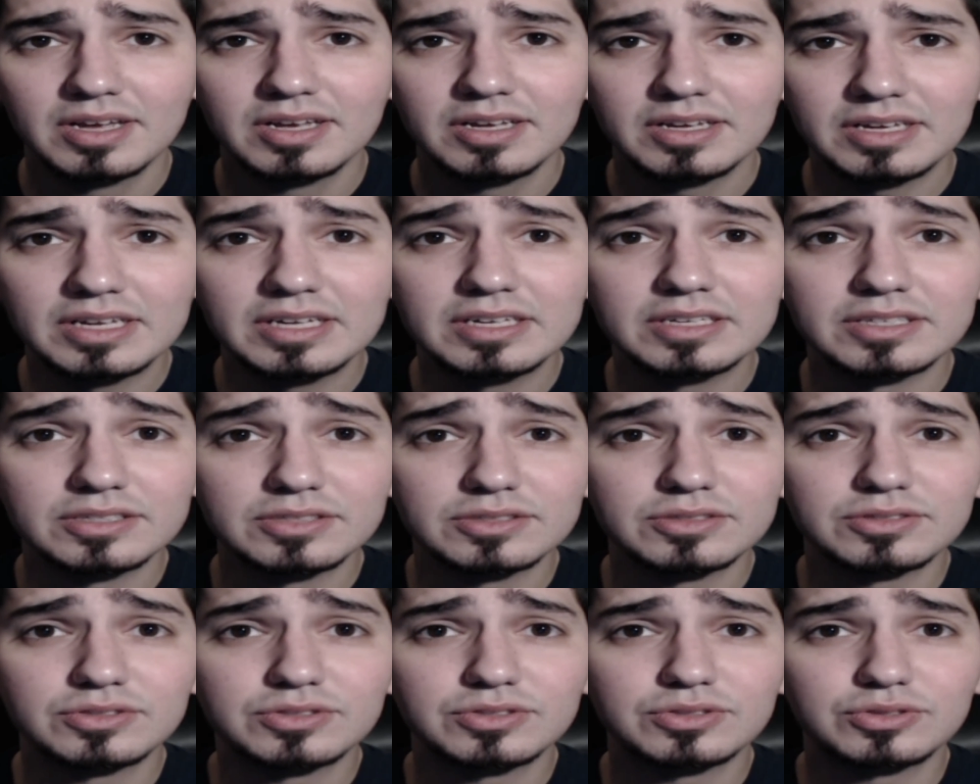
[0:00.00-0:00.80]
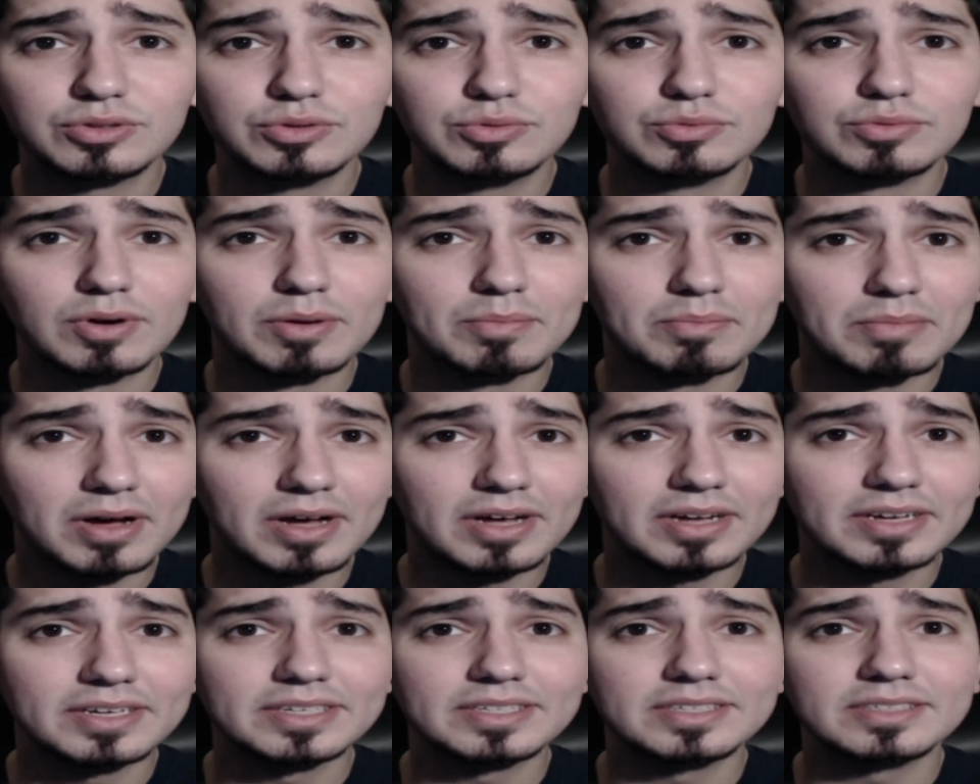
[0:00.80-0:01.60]
is to
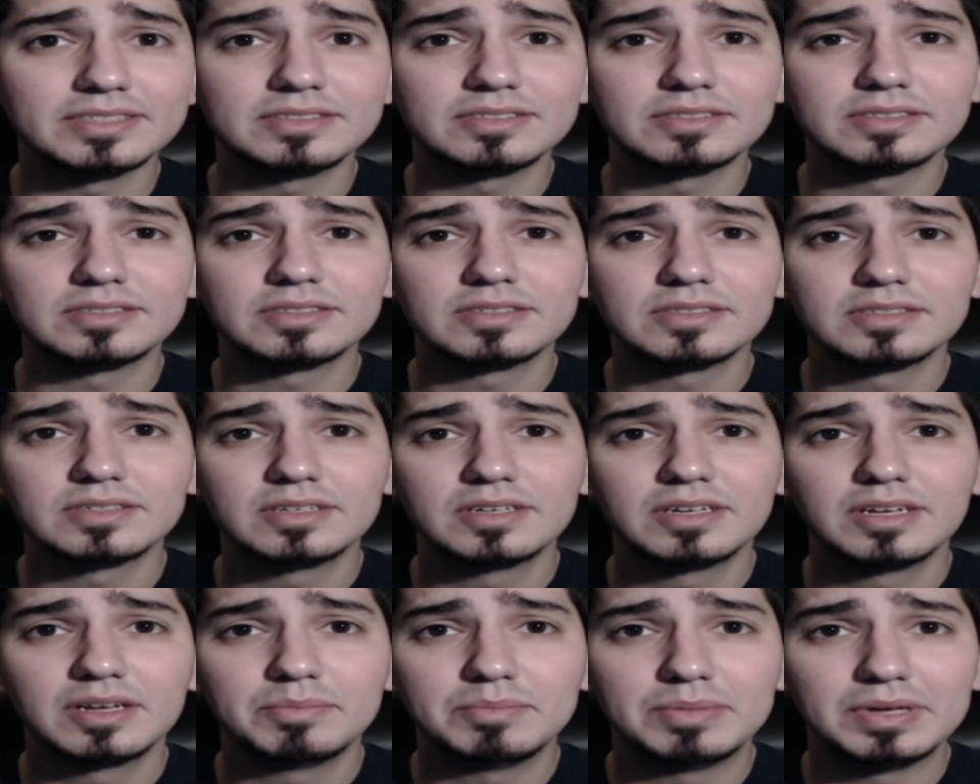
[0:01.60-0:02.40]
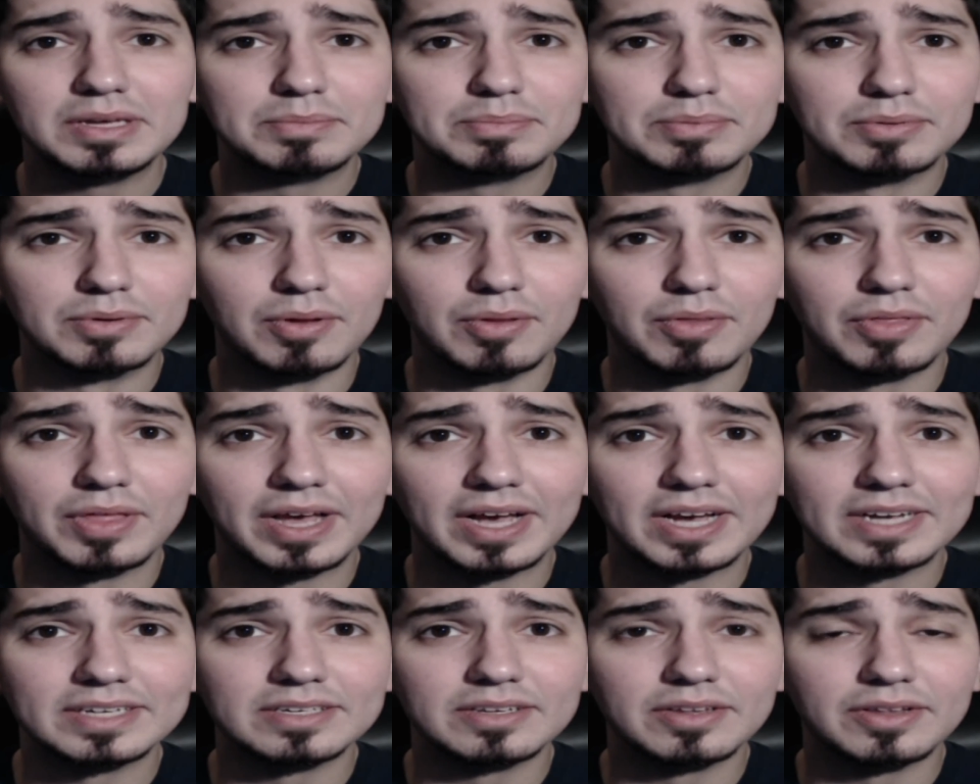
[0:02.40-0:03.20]
remind people
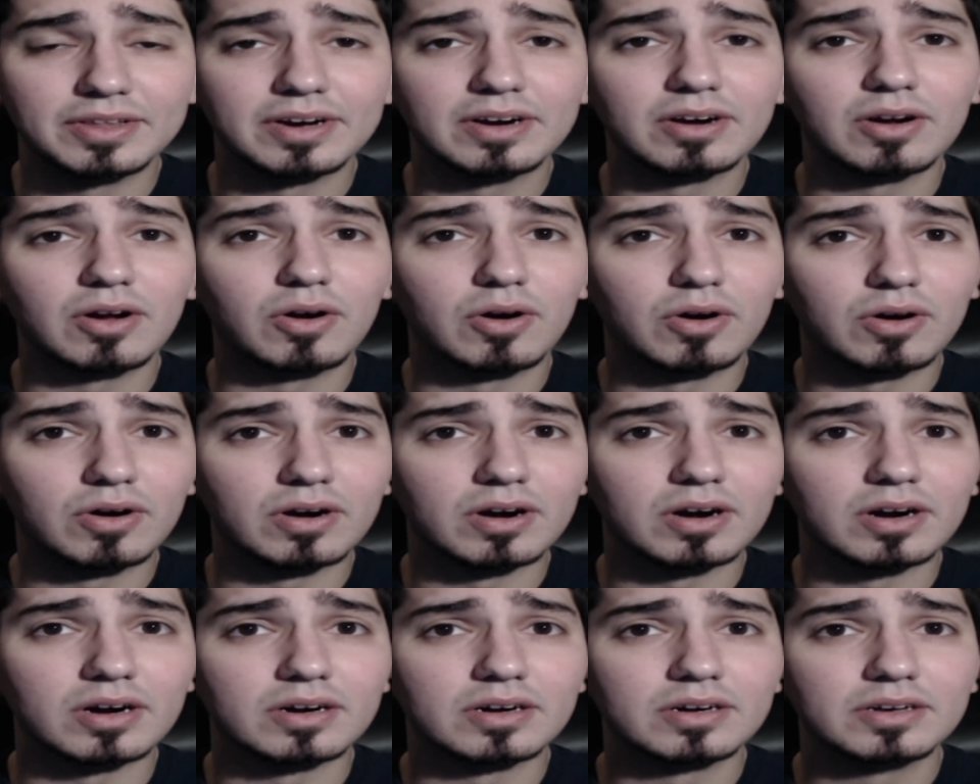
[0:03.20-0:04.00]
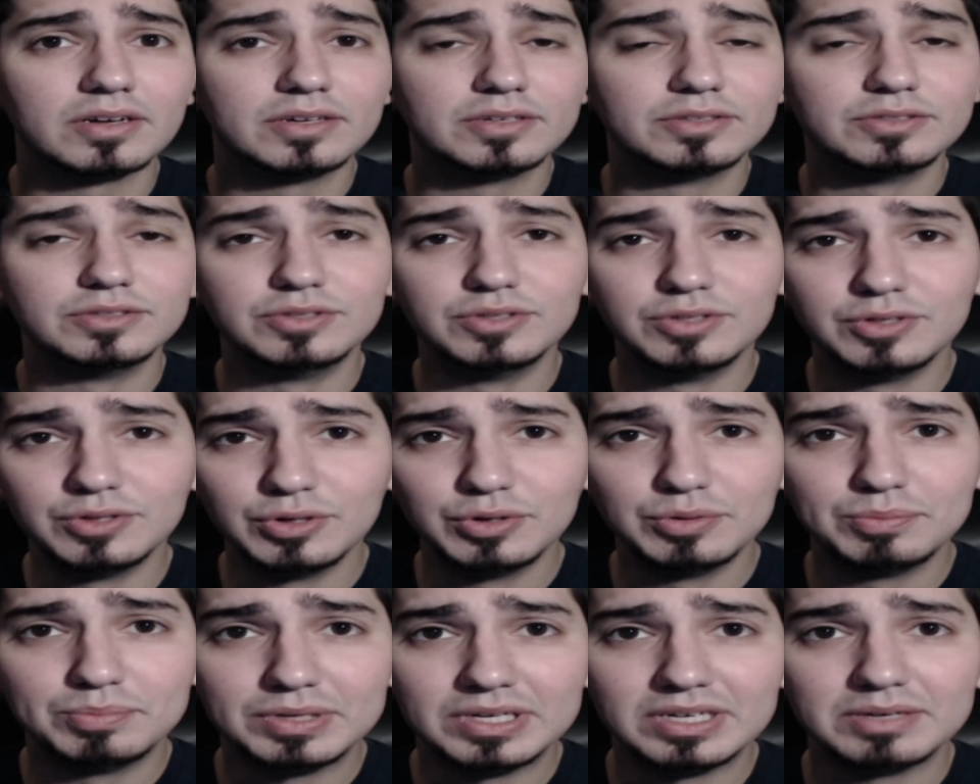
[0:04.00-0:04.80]
that there are
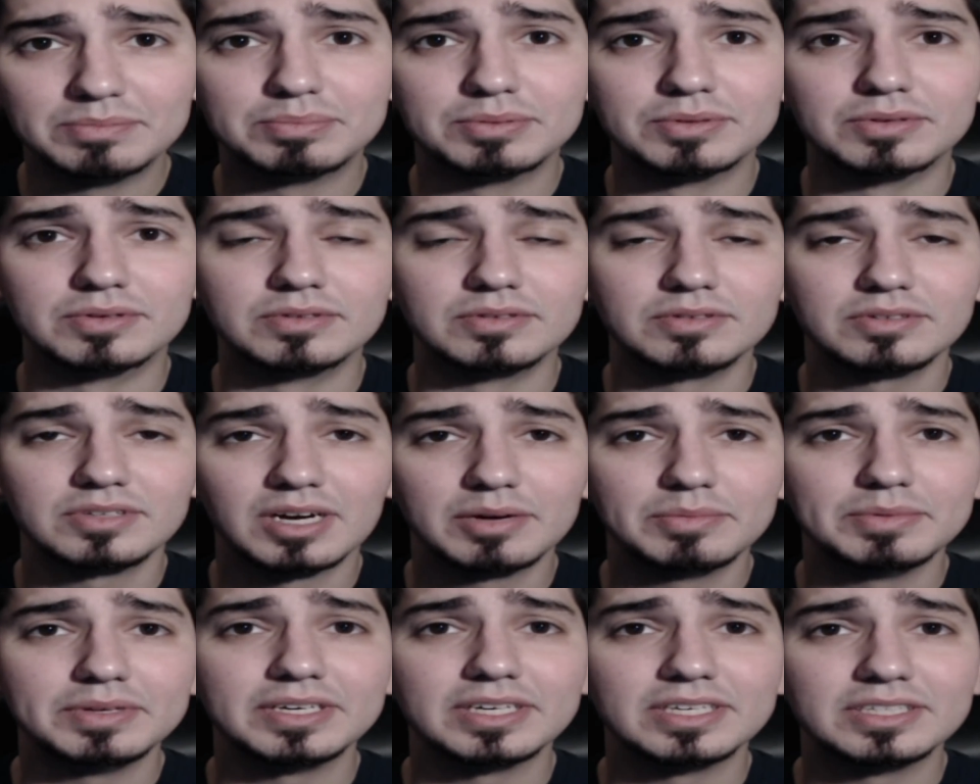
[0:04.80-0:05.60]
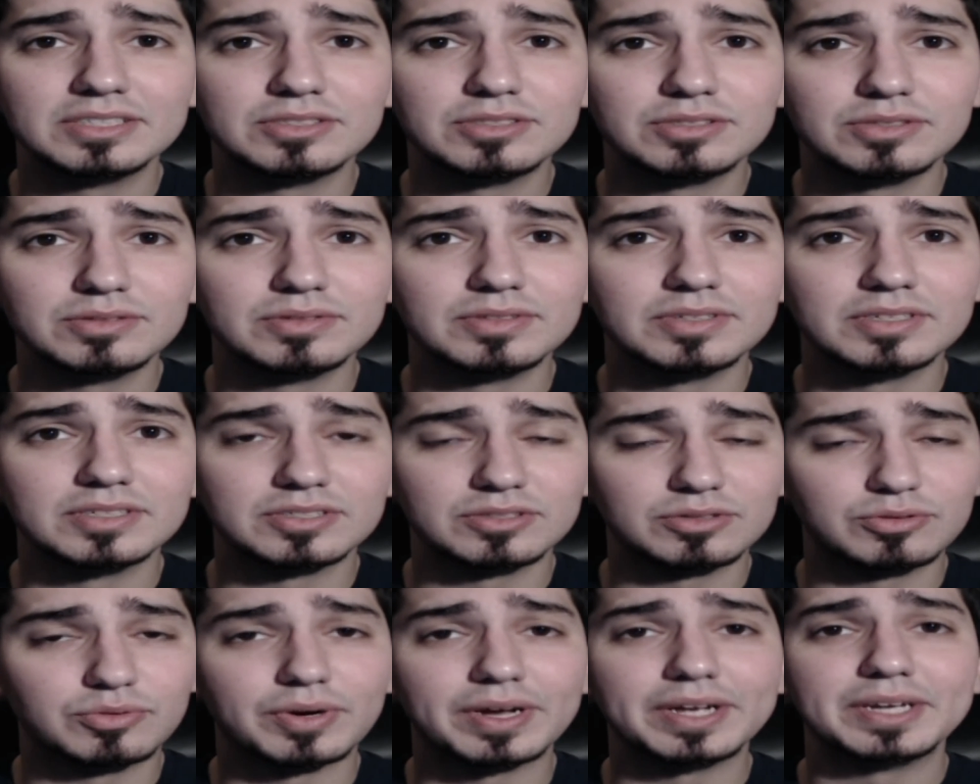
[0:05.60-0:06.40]
new people coming into this
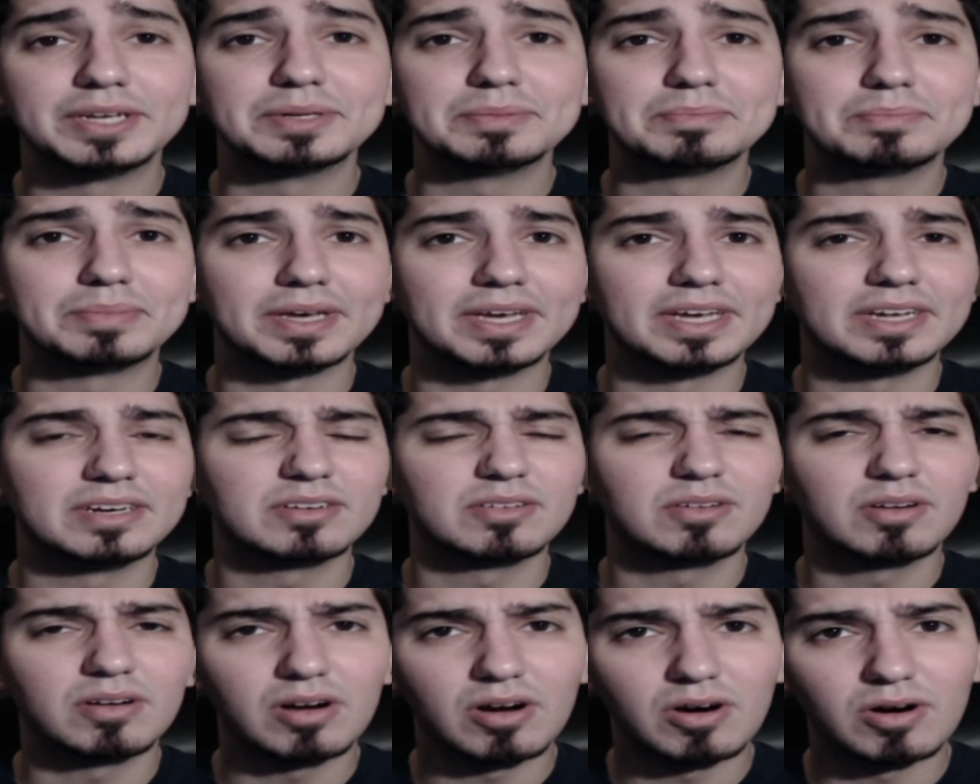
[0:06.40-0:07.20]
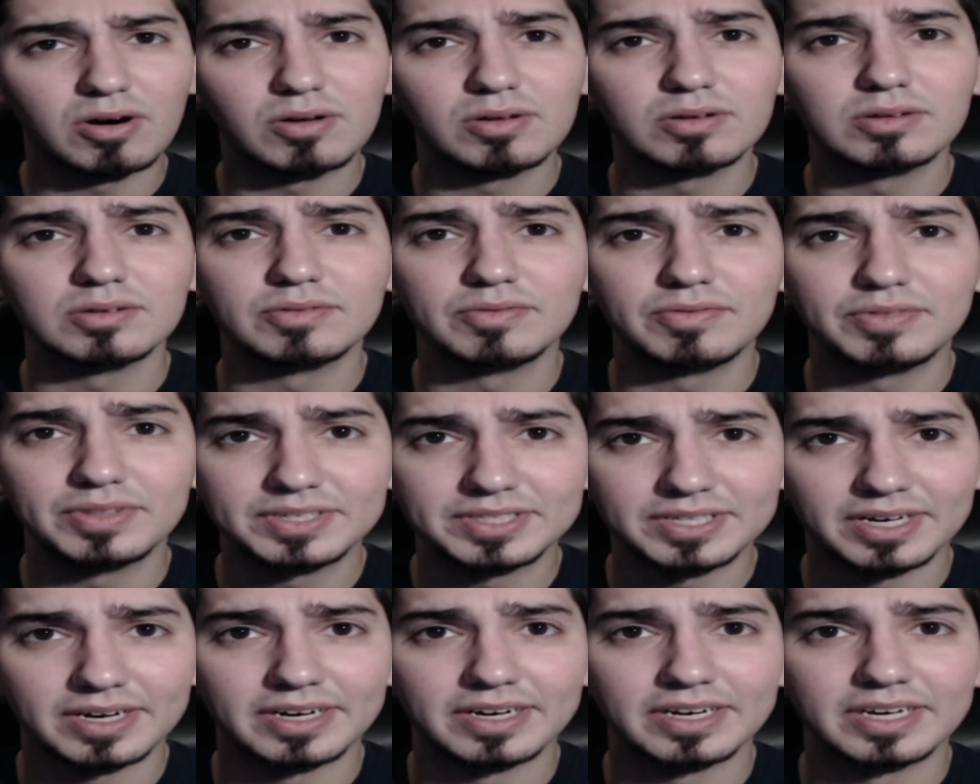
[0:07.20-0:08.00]
great debate all of the
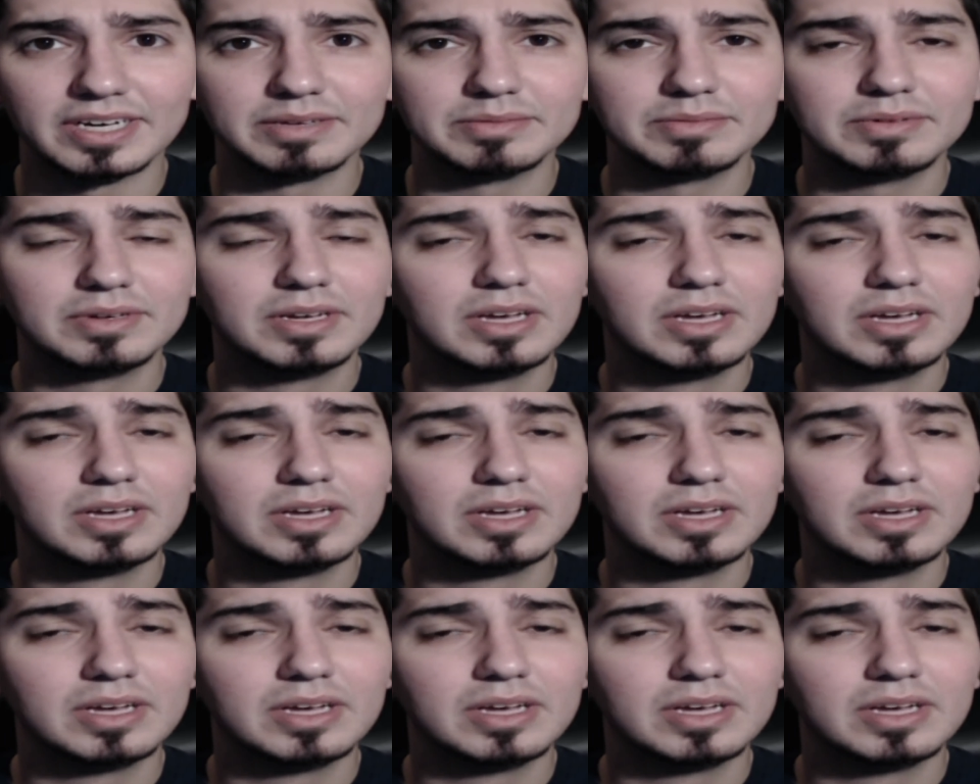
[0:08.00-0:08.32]
time,